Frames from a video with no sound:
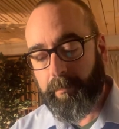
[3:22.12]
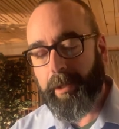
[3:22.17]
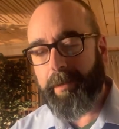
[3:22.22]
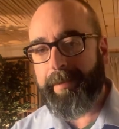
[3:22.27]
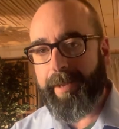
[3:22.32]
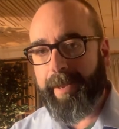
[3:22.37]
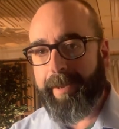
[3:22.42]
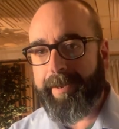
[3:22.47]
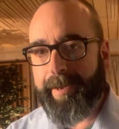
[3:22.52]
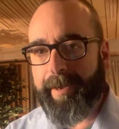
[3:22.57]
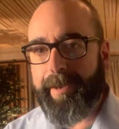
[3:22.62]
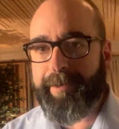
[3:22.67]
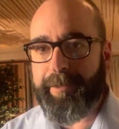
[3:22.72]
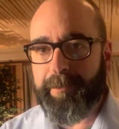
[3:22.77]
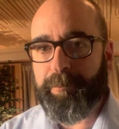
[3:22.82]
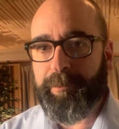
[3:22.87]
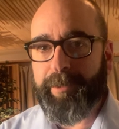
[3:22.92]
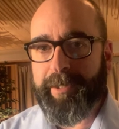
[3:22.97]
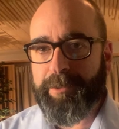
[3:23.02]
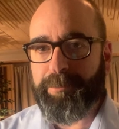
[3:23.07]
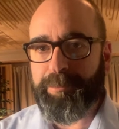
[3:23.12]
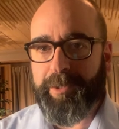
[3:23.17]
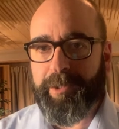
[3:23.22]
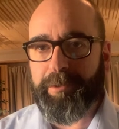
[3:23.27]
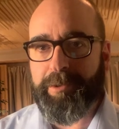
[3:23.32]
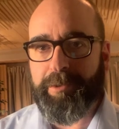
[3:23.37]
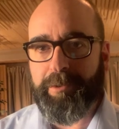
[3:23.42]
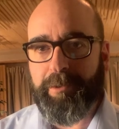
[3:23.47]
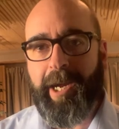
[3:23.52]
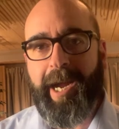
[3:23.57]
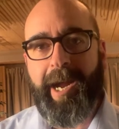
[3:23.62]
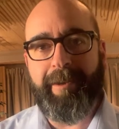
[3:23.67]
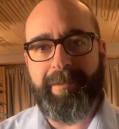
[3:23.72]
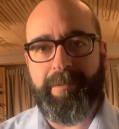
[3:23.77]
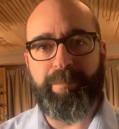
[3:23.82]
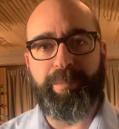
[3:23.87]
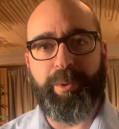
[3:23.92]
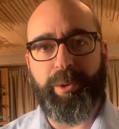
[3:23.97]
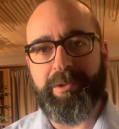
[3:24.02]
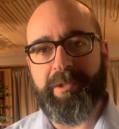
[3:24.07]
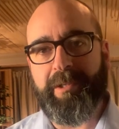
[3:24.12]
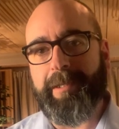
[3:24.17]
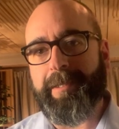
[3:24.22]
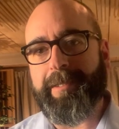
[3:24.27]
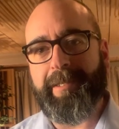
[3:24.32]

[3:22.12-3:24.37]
Yeah, yeah, I know, next week or so. Guy hasn't posted in